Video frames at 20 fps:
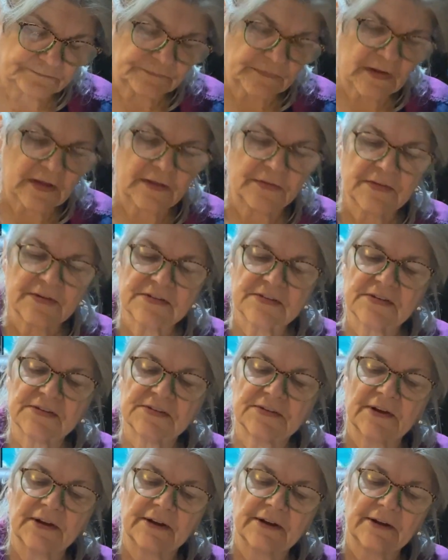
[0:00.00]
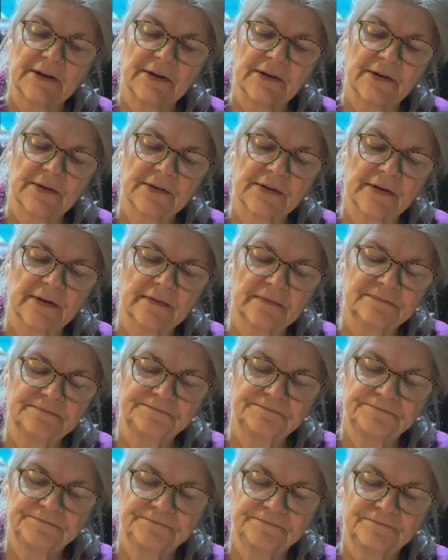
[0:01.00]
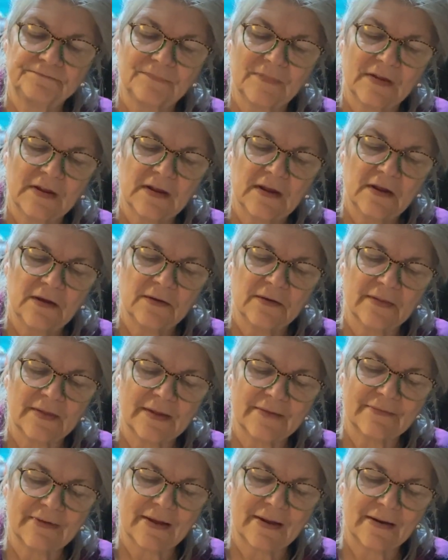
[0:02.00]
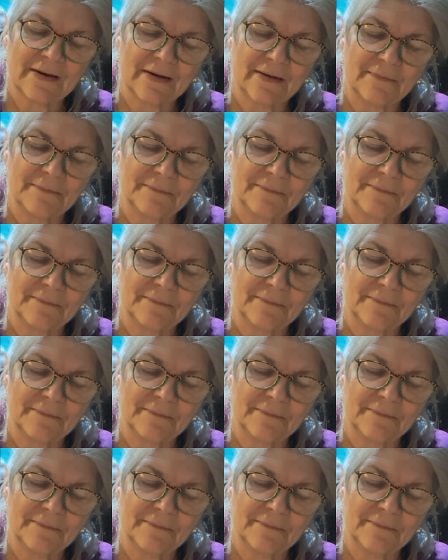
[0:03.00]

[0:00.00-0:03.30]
And this is called, they've got a